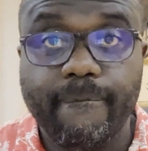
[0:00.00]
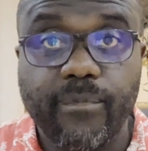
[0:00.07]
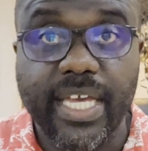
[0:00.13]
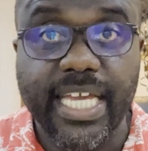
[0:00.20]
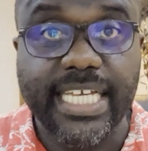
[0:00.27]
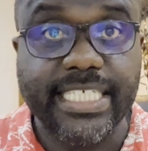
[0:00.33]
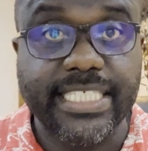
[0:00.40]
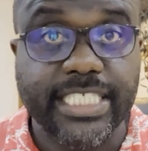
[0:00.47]

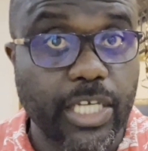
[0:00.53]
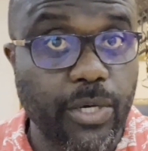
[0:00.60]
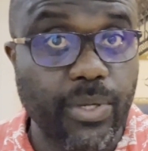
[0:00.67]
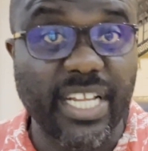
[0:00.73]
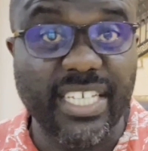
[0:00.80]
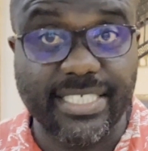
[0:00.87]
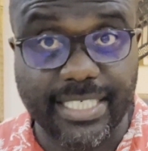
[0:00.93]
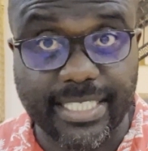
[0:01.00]
a
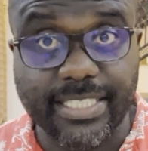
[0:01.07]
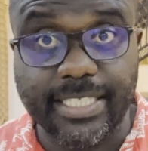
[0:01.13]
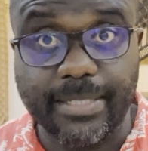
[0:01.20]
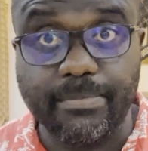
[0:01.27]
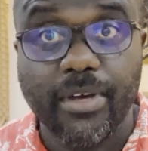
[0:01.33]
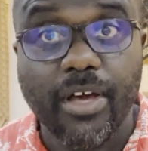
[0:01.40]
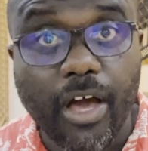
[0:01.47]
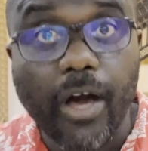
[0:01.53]
solar
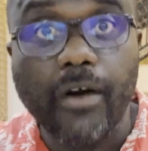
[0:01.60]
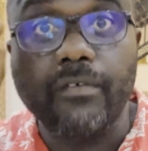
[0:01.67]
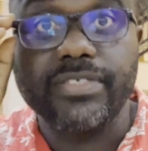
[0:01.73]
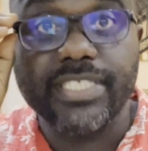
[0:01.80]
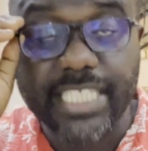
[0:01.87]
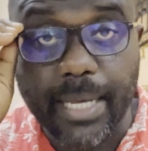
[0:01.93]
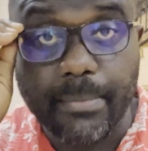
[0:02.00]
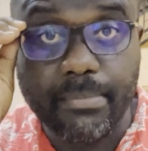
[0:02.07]
system of
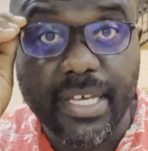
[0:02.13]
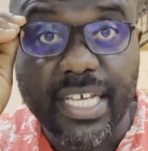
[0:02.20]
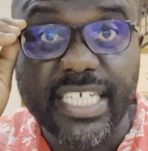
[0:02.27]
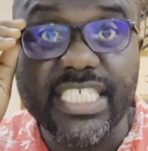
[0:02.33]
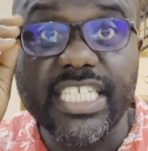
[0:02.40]
some